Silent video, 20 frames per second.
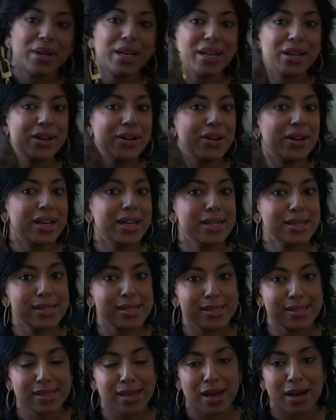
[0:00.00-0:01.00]
here
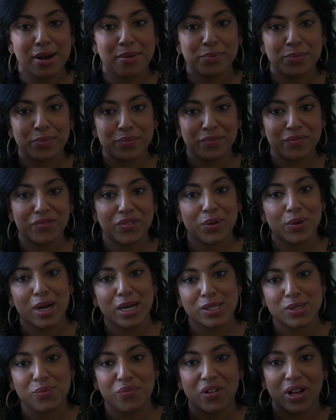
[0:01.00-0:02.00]
is um, if you
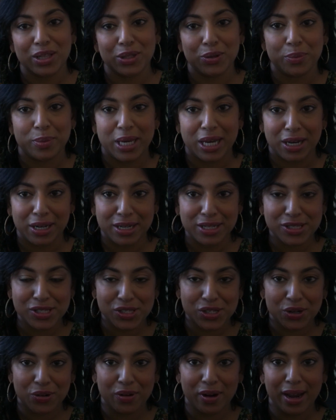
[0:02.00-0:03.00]
guys follow me on
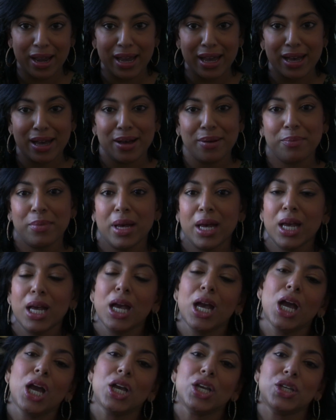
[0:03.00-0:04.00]
Instagram
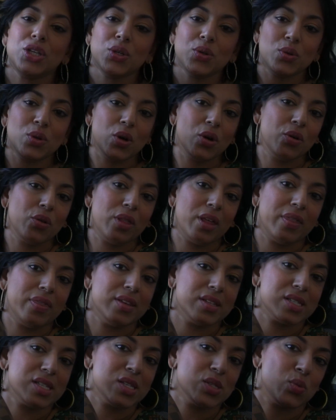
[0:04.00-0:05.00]
you know that
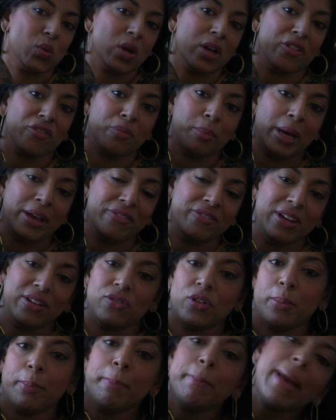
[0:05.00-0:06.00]
this is one of my
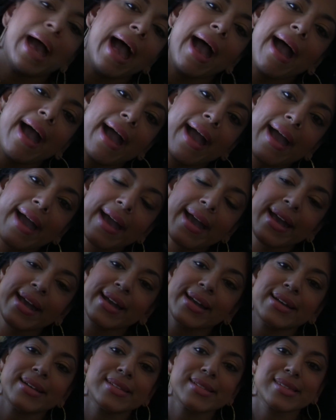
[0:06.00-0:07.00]
favorite
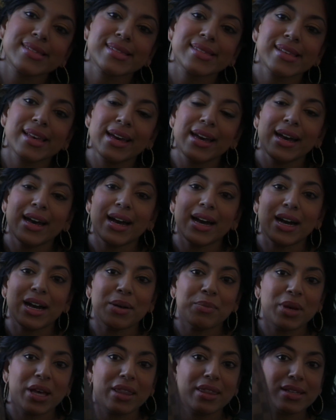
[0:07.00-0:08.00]
bags
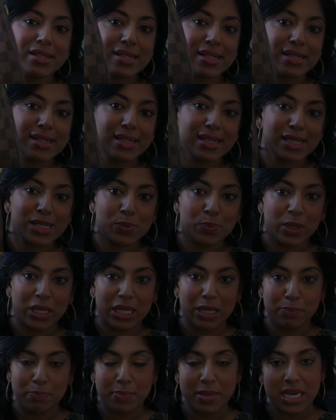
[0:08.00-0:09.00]
um, this is the
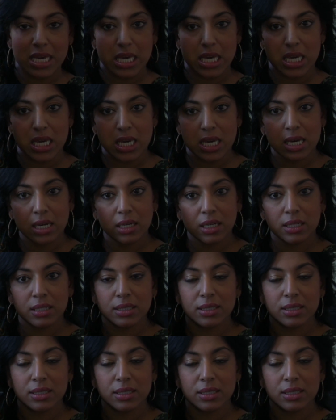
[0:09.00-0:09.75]
Speedy B